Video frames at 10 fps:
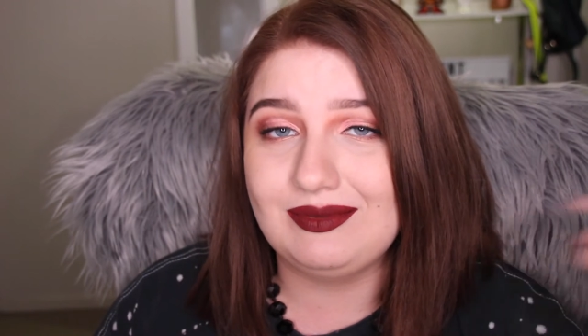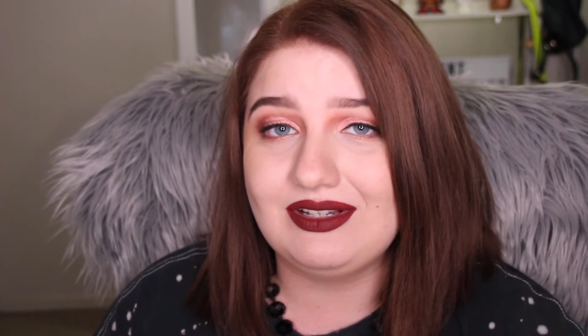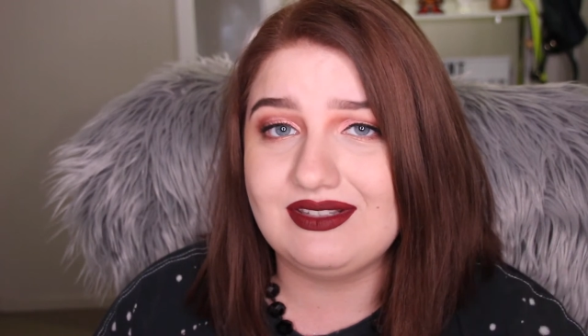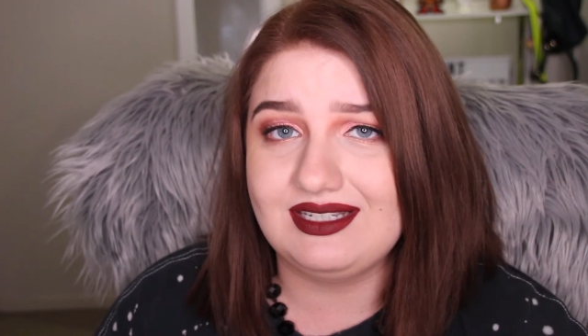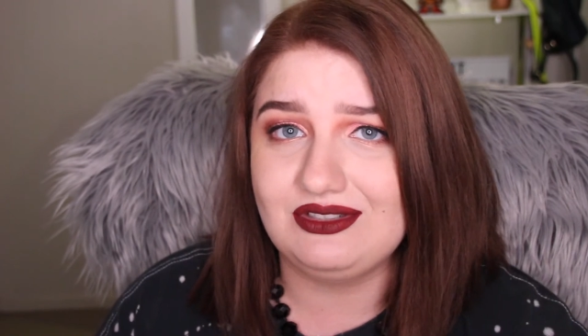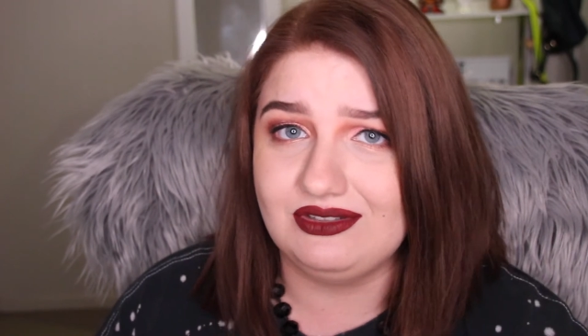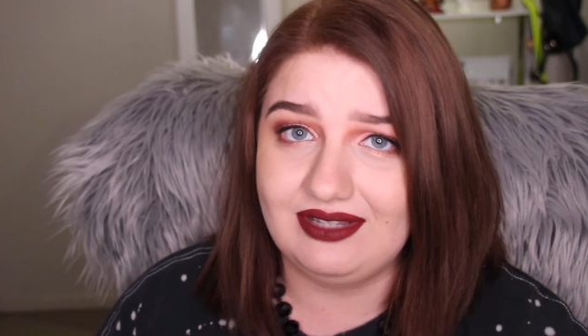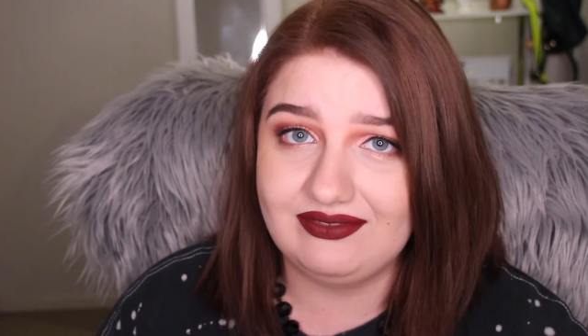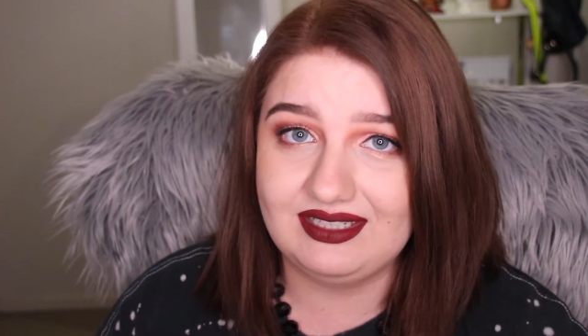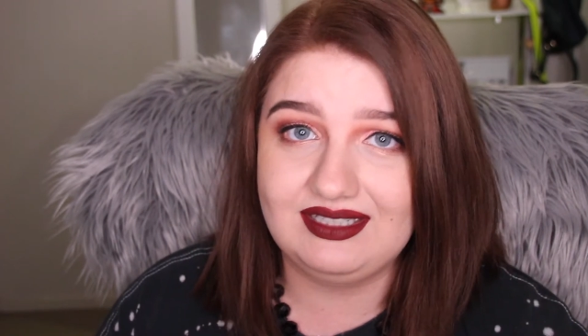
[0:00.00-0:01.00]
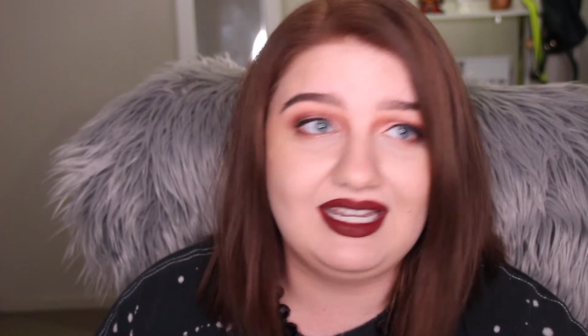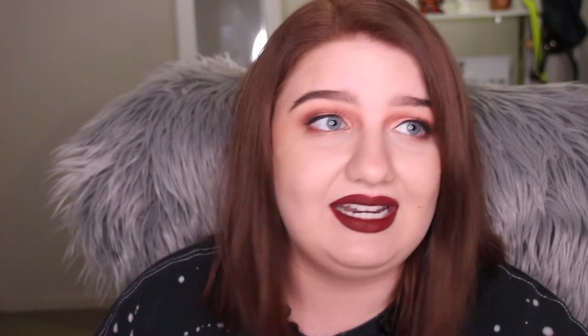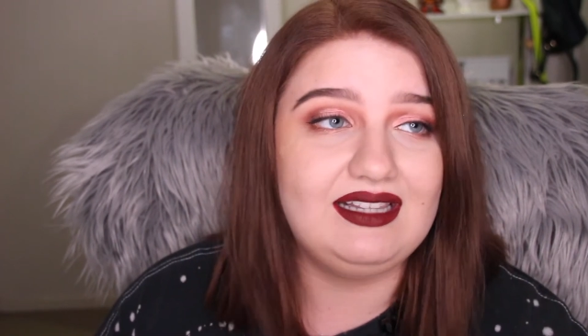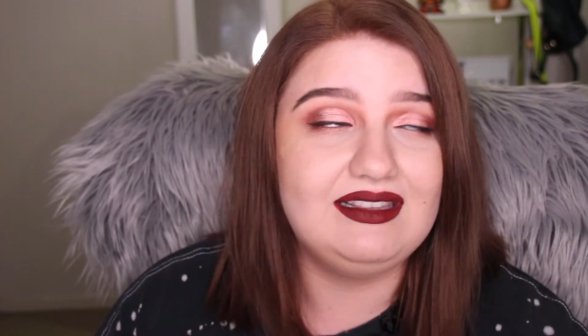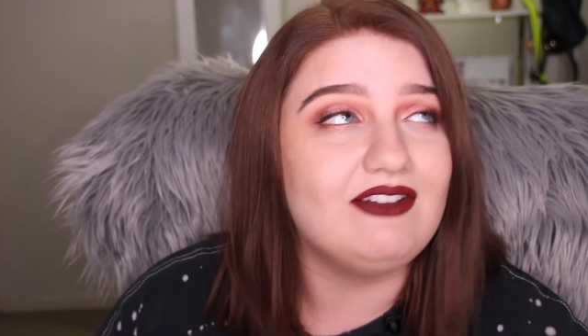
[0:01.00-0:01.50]
because I do love it
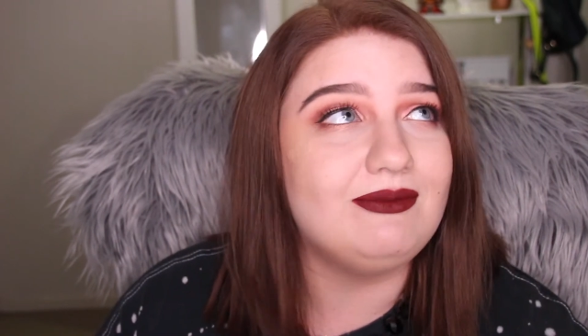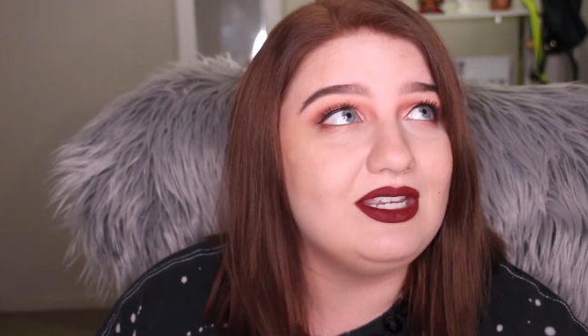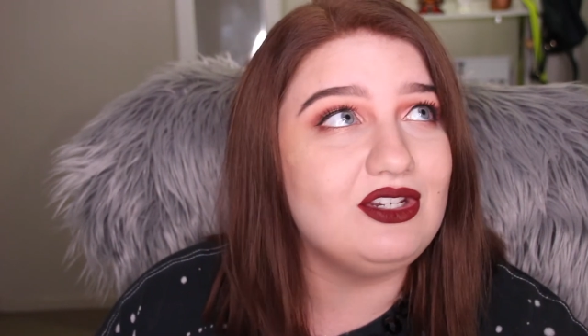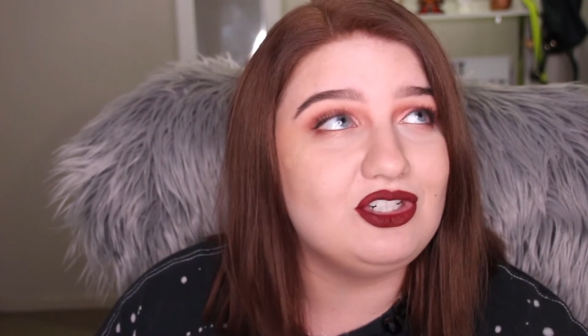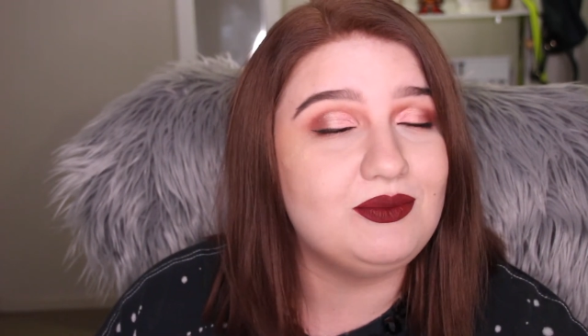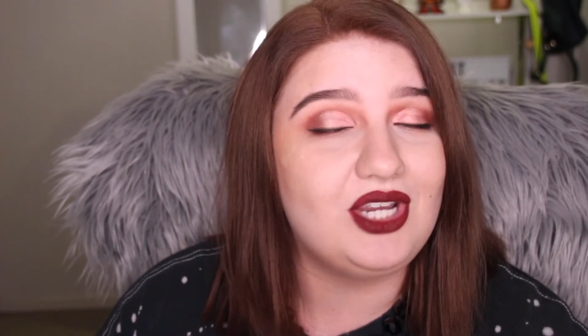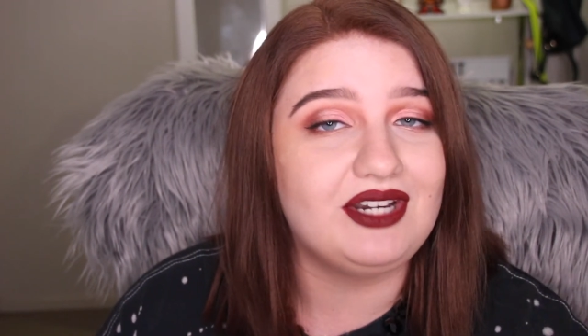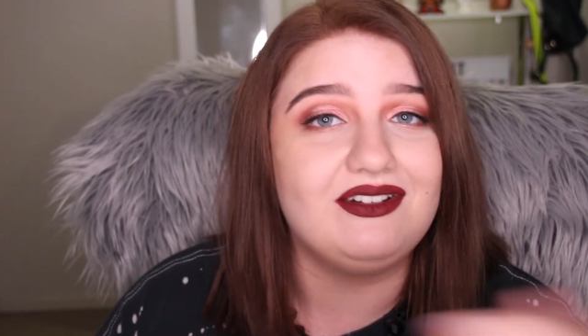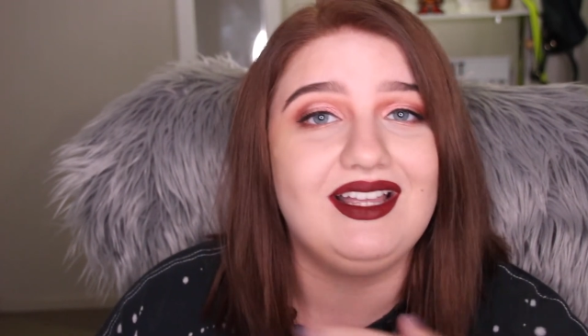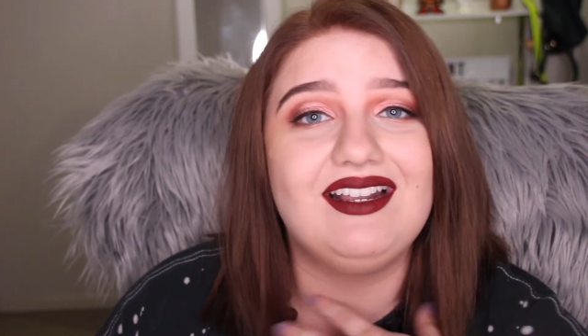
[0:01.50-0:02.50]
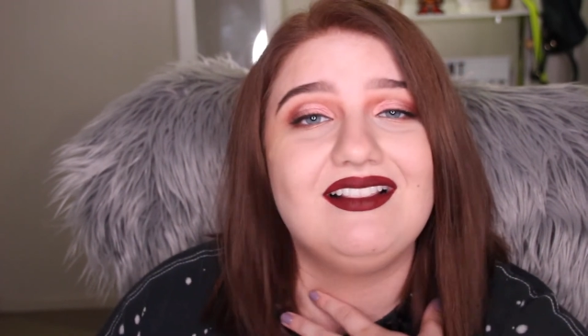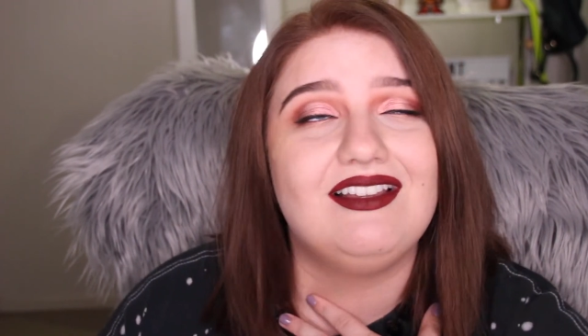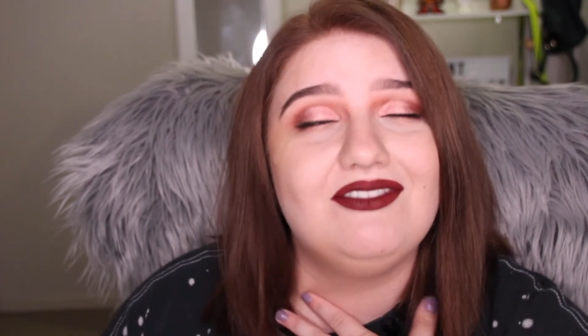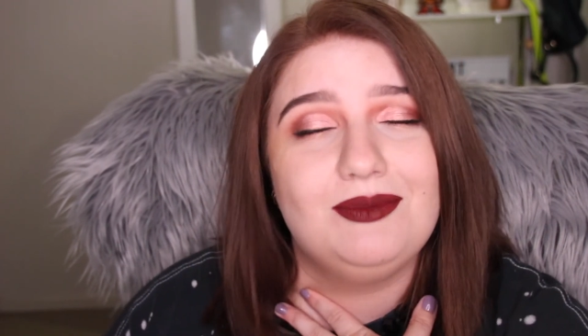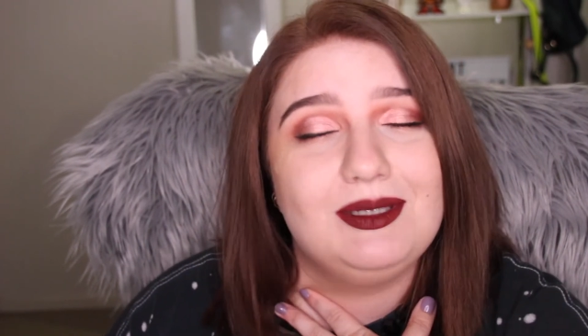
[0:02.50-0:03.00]
and I love my YouTube channel and I
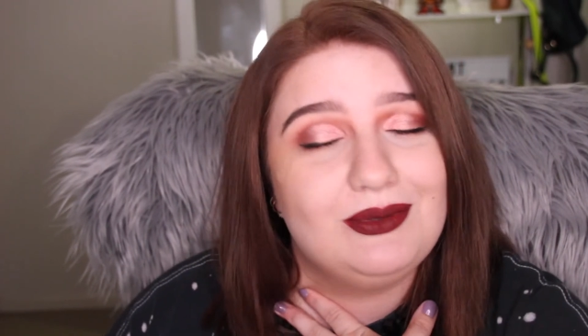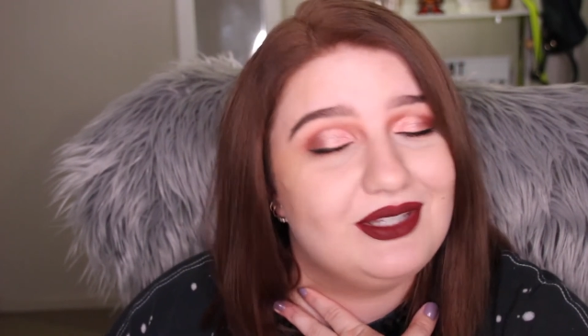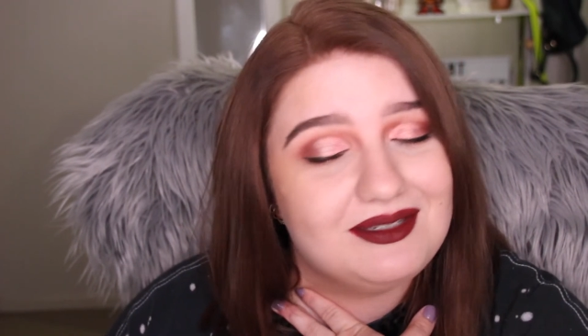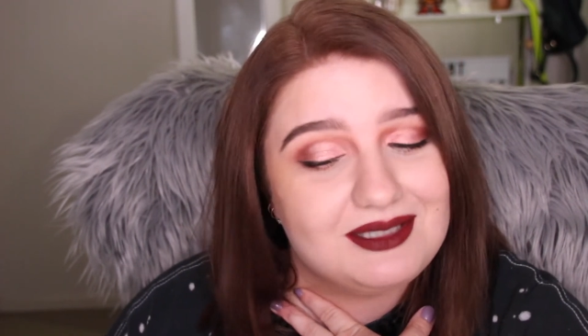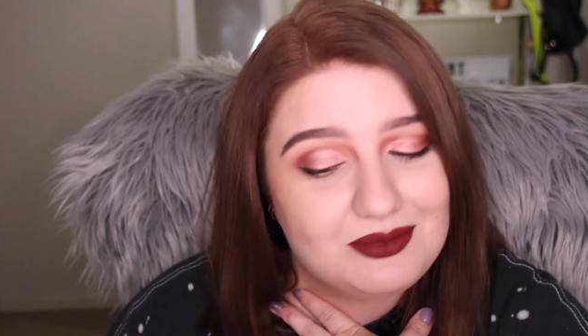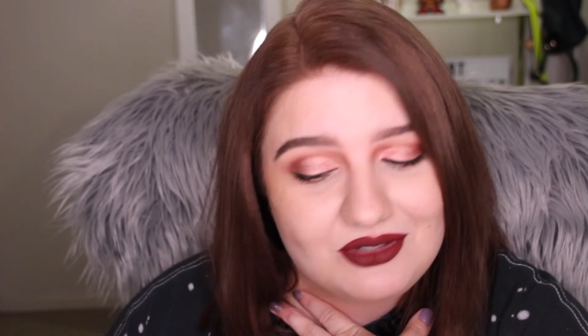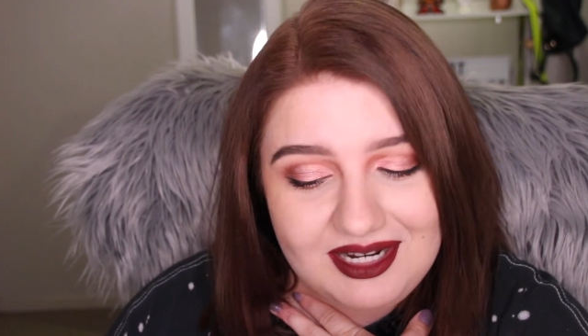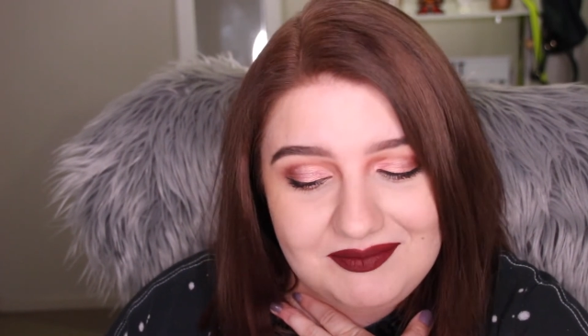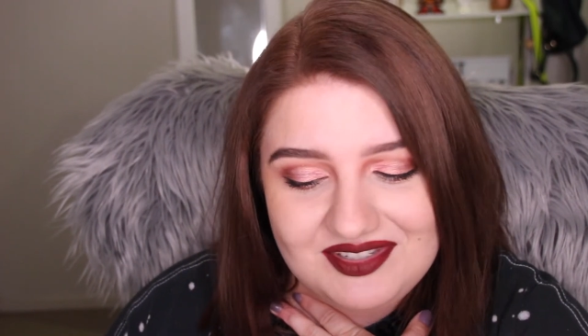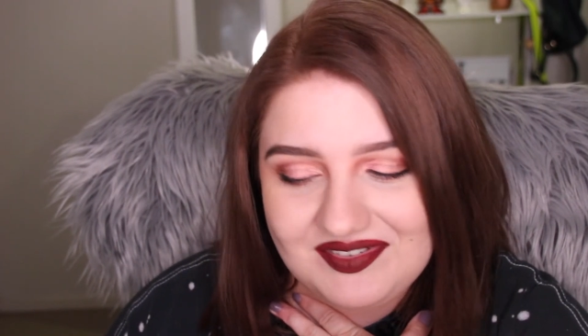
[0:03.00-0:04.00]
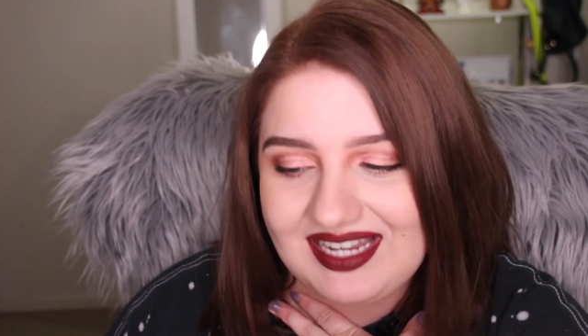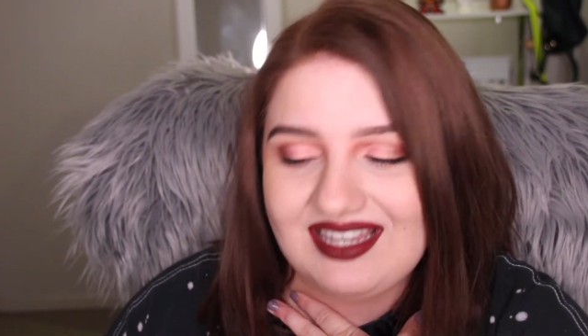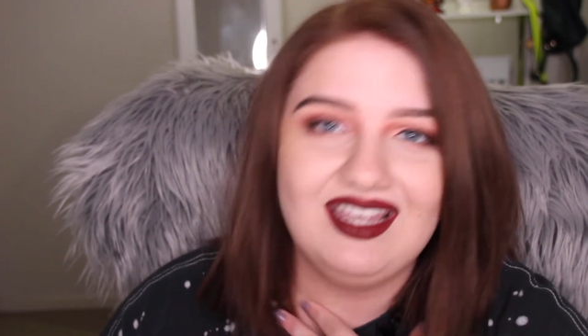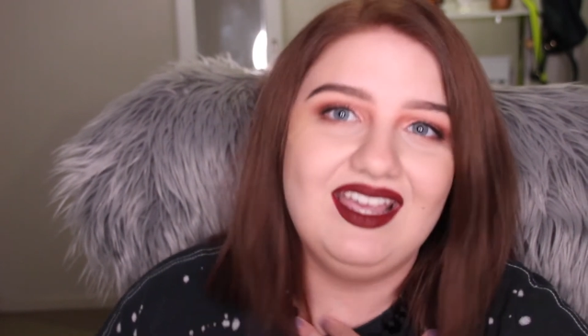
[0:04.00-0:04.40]
love the people that are subscribed to me.